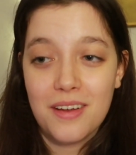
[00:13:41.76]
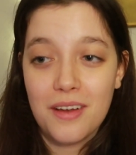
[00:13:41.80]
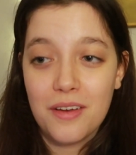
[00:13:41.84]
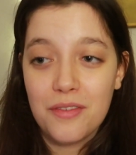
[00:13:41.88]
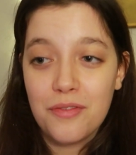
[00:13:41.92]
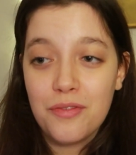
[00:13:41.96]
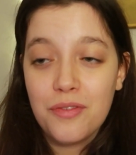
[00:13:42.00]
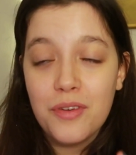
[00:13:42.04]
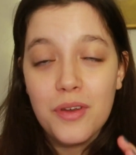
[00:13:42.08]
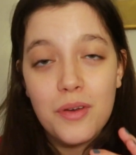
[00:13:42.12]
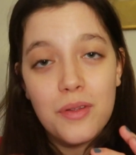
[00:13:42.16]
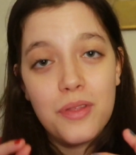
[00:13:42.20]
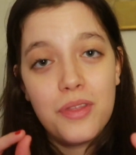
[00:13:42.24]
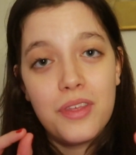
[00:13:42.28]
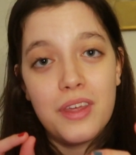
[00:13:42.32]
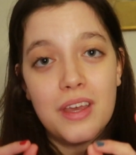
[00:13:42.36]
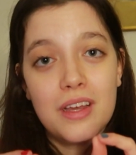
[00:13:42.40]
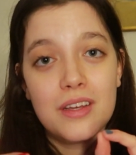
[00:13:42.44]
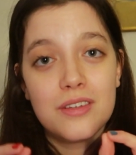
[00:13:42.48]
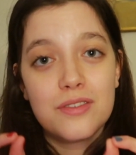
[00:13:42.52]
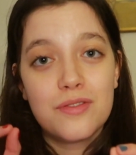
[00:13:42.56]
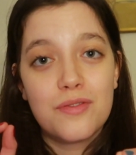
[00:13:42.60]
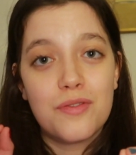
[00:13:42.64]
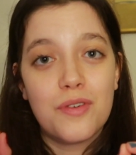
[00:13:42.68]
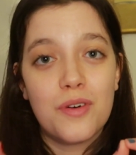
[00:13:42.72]
a few
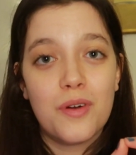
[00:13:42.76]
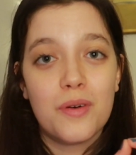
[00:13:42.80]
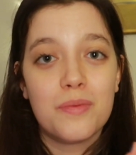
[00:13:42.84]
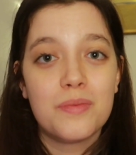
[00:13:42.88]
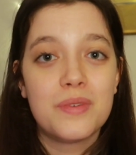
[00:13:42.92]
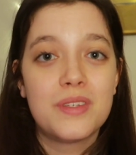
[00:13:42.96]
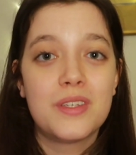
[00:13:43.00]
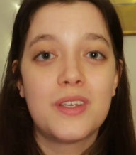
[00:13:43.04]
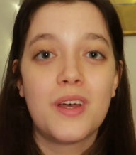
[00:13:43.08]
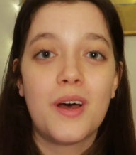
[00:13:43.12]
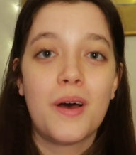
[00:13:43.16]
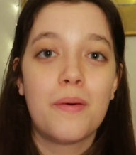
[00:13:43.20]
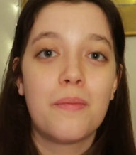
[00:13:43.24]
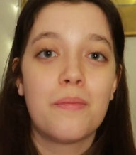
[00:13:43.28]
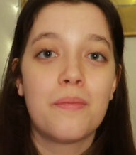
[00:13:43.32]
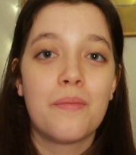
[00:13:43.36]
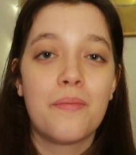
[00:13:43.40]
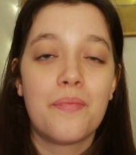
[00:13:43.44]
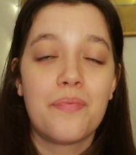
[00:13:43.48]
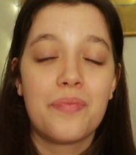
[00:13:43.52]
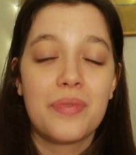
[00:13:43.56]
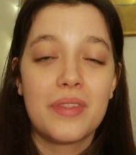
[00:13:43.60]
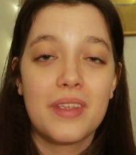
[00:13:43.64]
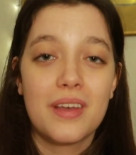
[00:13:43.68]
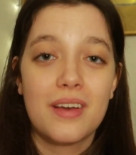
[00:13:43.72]
things from some
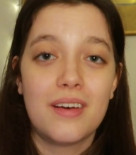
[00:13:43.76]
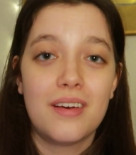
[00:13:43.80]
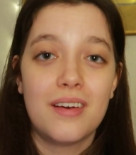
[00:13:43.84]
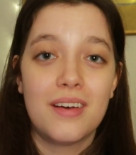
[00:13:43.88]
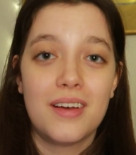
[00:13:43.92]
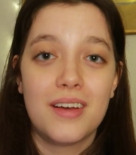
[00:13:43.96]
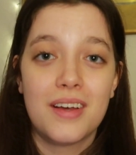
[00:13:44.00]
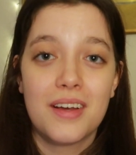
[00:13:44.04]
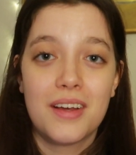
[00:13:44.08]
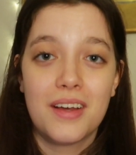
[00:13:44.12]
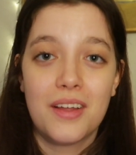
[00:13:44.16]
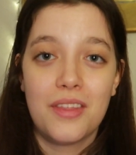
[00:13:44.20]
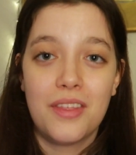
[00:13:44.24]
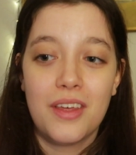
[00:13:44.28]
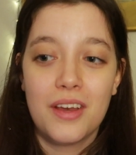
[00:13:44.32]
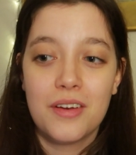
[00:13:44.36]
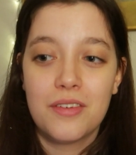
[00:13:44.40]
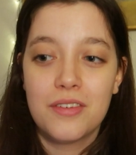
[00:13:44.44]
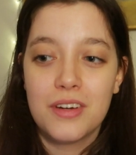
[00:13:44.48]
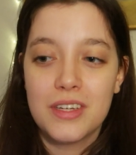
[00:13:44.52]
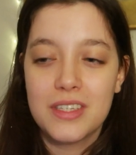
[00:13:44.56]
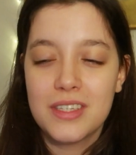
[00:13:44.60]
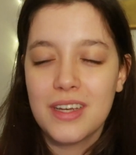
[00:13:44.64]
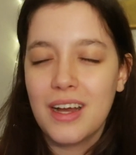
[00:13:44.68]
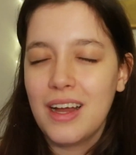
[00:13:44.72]

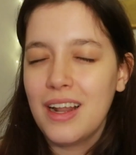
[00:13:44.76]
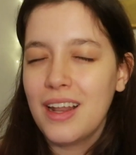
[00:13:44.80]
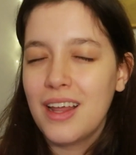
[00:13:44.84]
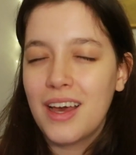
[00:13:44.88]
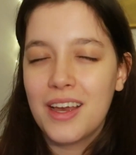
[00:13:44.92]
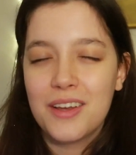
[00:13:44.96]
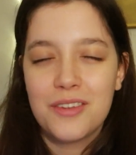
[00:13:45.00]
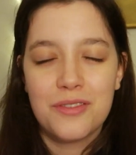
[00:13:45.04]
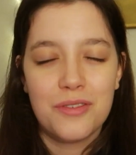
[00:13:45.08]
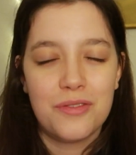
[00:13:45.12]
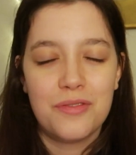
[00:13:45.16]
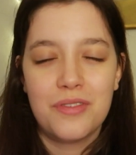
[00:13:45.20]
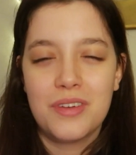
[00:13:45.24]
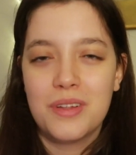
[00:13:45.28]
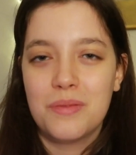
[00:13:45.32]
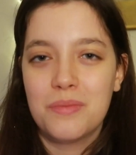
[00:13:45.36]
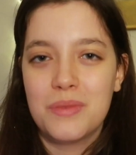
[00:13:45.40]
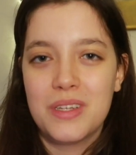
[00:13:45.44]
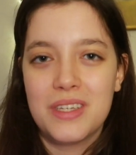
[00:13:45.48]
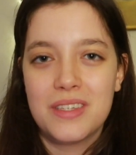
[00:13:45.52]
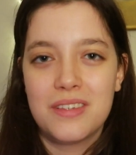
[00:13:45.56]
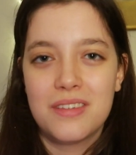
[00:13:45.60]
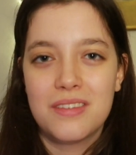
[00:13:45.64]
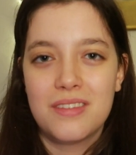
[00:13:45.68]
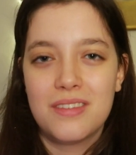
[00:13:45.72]
categories. I like to film
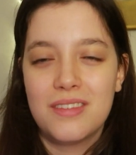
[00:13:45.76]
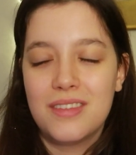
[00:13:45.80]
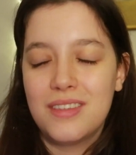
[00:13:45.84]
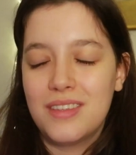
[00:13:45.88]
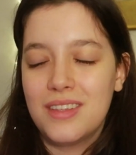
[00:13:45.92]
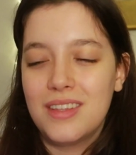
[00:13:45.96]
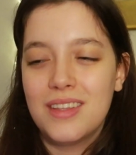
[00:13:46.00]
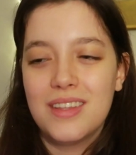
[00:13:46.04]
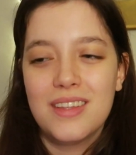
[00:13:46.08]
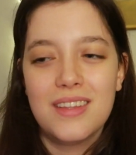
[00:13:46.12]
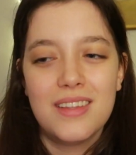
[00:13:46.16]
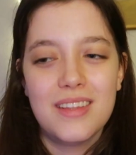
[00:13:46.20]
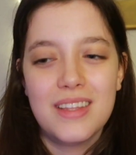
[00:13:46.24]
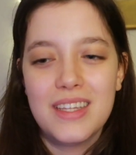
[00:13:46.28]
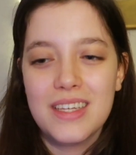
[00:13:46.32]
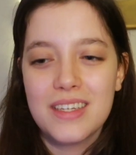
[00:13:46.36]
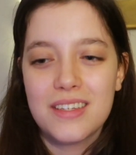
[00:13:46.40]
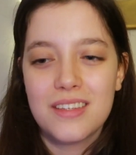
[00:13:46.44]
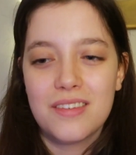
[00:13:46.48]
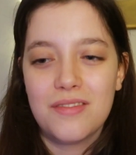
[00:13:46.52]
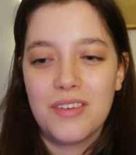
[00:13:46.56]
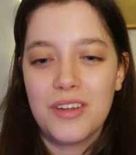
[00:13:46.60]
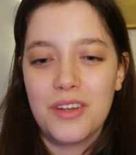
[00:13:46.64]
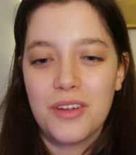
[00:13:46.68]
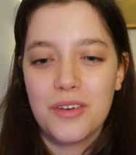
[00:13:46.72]
this
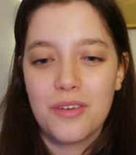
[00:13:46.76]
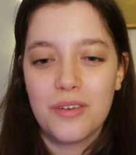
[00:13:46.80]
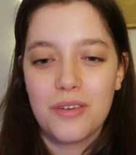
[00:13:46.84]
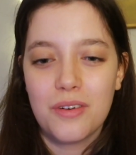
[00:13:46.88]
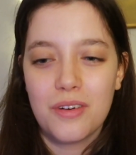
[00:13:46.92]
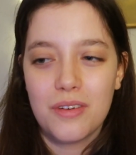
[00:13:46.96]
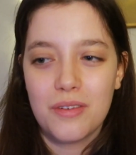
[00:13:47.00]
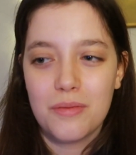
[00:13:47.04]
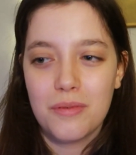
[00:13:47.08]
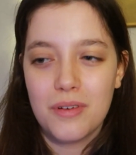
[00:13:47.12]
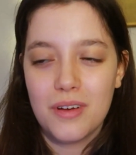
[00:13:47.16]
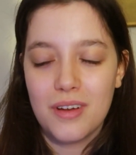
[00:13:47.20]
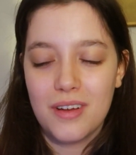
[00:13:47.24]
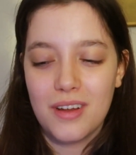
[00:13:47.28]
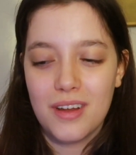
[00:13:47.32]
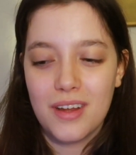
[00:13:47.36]
video.